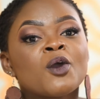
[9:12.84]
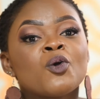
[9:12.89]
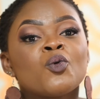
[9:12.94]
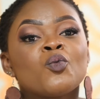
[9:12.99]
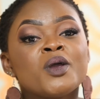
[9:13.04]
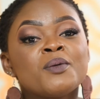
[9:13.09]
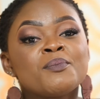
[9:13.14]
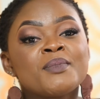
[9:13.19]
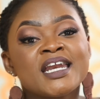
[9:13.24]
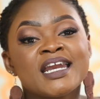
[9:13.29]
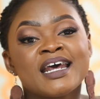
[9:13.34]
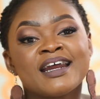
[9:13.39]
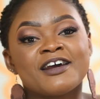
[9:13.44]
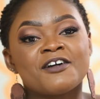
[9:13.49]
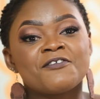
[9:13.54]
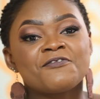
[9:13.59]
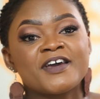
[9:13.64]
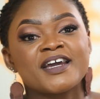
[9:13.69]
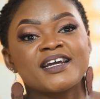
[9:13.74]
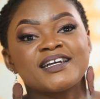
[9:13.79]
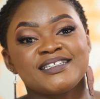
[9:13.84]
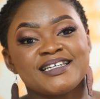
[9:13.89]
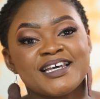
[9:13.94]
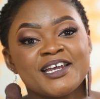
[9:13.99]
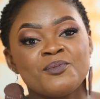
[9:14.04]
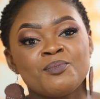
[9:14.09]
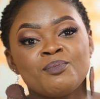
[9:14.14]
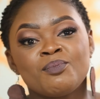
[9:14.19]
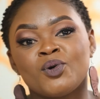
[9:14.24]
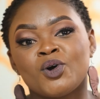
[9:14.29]
women are
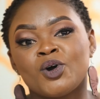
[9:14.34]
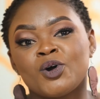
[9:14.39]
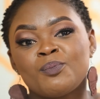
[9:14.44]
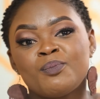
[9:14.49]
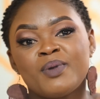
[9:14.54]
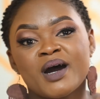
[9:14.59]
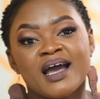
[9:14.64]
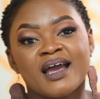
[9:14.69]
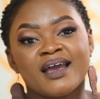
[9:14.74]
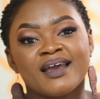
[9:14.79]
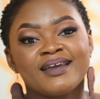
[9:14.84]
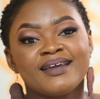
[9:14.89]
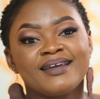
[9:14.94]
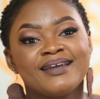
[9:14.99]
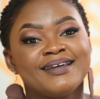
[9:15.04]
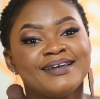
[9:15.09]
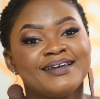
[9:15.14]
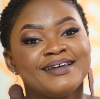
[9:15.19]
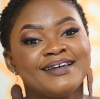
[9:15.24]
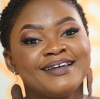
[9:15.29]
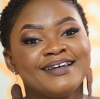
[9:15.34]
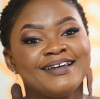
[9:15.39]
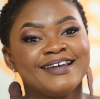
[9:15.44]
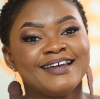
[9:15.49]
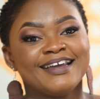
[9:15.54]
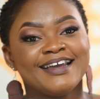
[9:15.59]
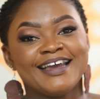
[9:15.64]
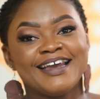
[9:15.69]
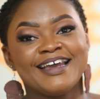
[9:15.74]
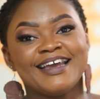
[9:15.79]
affected more by
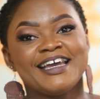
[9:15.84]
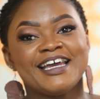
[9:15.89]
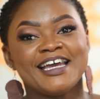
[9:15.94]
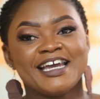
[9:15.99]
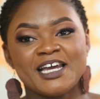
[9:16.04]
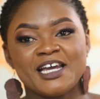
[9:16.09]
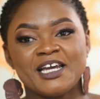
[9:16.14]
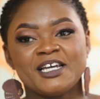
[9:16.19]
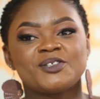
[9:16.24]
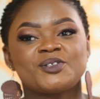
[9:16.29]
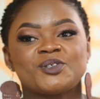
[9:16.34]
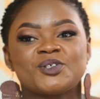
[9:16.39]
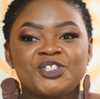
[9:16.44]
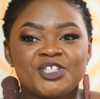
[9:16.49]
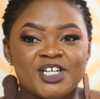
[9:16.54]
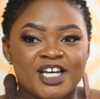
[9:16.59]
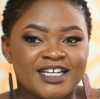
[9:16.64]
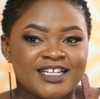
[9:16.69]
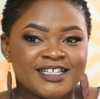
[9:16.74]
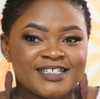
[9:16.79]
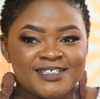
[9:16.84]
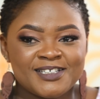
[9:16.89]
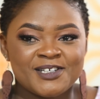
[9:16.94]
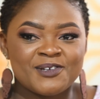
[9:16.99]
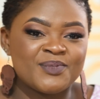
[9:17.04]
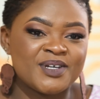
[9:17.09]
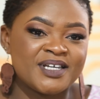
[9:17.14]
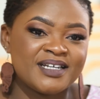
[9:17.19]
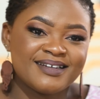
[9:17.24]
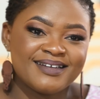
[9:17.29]

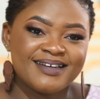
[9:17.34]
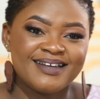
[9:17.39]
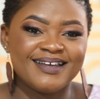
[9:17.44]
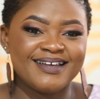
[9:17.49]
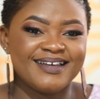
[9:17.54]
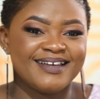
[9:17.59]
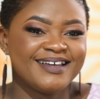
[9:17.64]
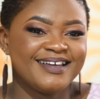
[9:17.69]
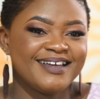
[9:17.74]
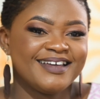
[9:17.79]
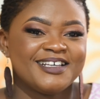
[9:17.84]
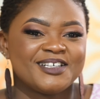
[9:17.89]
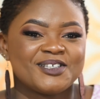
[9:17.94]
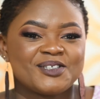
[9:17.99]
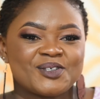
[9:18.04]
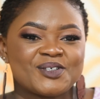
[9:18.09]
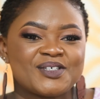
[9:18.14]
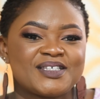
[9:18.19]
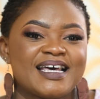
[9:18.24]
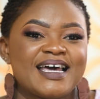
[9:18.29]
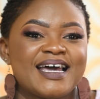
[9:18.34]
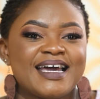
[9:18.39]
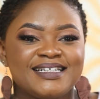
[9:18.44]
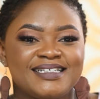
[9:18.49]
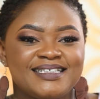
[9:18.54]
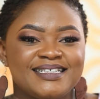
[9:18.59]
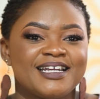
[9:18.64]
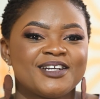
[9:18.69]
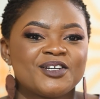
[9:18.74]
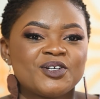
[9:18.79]
socialism in
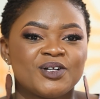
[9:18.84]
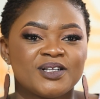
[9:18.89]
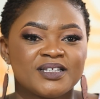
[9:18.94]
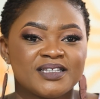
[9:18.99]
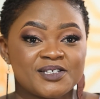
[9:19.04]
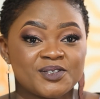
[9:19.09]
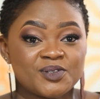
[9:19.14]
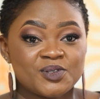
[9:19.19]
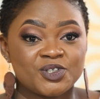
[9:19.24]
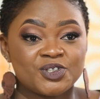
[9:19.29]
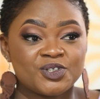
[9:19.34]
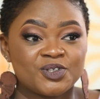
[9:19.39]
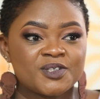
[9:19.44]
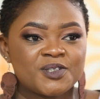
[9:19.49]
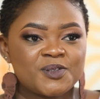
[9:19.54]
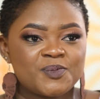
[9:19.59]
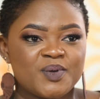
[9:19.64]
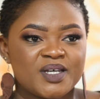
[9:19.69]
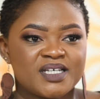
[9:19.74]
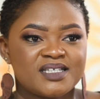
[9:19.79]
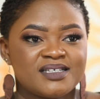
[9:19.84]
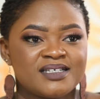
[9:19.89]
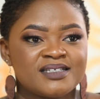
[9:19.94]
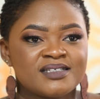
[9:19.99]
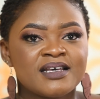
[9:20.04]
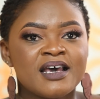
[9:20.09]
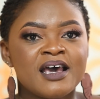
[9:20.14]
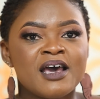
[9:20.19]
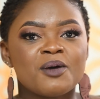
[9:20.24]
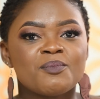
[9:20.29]
society and all the social
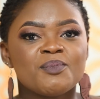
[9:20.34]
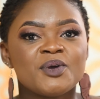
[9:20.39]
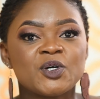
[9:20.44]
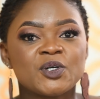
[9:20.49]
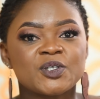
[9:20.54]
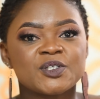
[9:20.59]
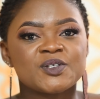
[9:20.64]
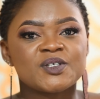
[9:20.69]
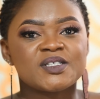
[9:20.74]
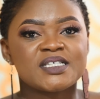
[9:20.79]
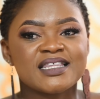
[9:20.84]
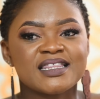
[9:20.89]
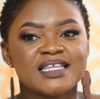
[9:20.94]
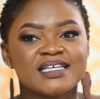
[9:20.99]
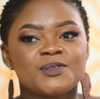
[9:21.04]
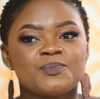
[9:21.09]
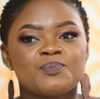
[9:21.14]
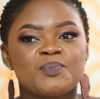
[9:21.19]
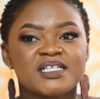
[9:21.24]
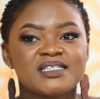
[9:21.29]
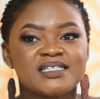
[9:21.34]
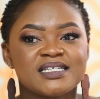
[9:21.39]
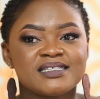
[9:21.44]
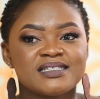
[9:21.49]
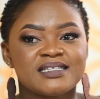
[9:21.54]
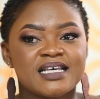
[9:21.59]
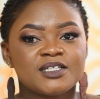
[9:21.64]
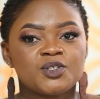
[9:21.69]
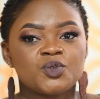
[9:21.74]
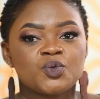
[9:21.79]
spaces, because those are the spaces
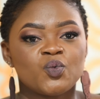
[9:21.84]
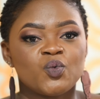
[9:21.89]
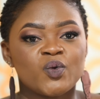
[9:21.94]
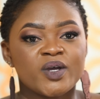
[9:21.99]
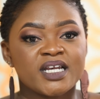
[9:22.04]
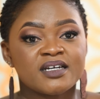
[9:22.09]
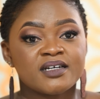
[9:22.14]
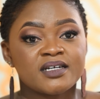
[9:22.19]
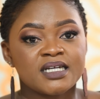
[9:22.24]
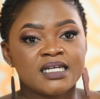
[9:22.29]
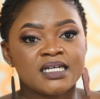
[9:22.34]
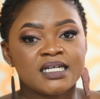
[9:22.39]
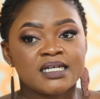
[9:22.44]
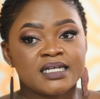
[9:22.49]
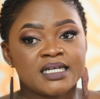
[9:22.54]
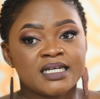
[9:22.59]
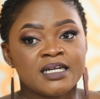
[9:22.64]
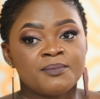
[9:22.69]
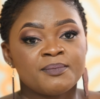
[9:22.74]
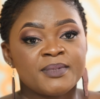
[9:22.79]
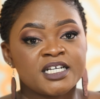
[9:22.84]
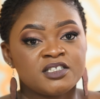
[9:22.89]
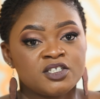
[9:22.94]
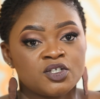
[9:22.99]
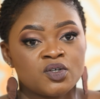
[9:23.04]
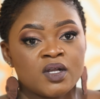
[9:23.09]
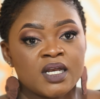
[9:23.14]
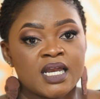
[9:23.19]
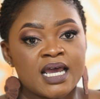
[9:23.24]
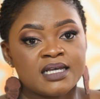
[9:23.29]
that will really, really
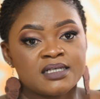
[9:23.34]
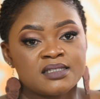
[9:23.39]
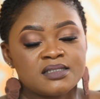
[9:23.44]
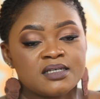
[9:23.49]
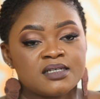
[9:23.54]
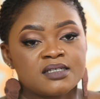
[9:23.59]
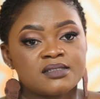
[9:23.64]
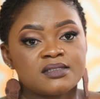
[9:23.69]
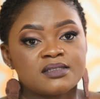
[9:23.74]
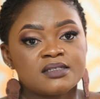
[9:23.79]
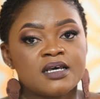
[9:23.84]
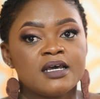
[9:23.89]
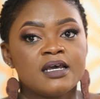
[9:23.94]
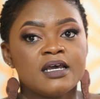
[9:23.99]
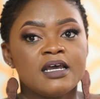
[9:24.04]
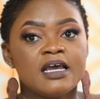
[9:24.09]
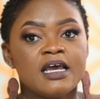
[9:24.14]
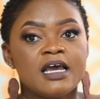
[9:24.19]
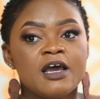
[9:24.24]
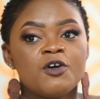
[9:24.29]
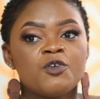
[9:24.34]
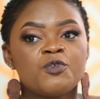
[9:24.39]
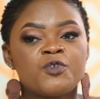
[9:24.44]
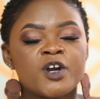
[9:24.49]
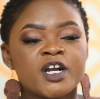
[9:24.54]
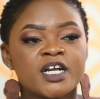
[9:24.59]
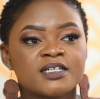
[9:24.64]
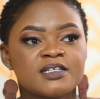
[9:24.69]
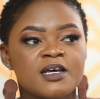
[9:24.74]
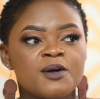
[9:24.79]
marginalize us.
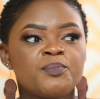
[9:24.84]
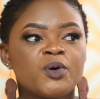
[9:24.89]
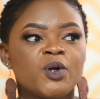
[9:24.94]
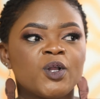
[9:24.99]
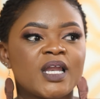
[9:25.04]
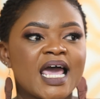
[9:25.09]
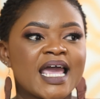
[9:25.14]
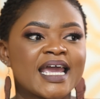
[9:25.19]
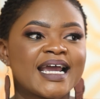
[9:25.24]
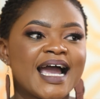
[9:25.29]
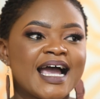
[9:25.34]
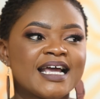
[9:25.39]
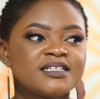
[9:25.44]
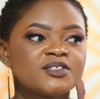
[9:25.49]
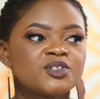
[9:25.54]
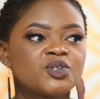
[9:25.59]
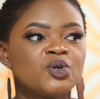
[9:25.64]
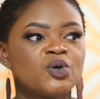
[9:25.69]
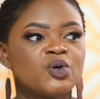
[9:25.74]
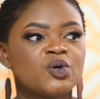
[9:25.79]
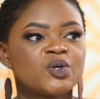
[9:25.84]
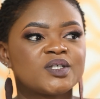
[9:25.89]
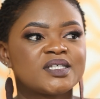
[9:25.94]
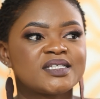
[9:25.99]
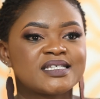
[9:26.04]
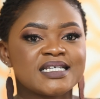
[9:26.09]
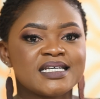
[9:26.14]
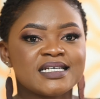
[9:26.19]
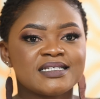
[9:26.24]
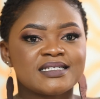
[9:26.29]
For example, I can't go
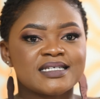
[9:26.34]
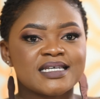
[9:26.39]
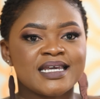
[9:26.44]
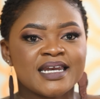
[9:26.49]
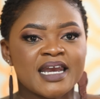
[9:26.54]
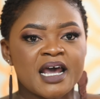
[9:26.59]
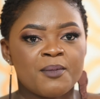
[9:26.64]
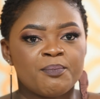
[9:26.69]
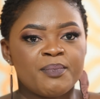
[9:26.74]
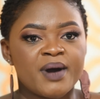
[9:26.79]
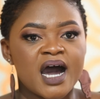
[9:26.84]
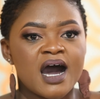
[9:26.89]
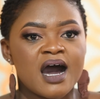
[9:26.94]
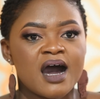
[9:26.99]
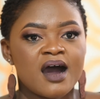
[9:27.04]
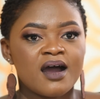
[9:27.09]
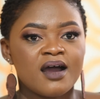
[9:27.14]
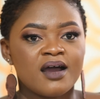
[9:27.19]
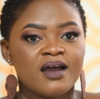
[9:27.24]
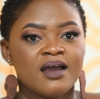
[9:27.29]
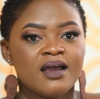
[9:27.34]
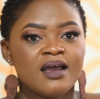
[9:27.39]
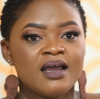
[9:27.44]
sit in a bar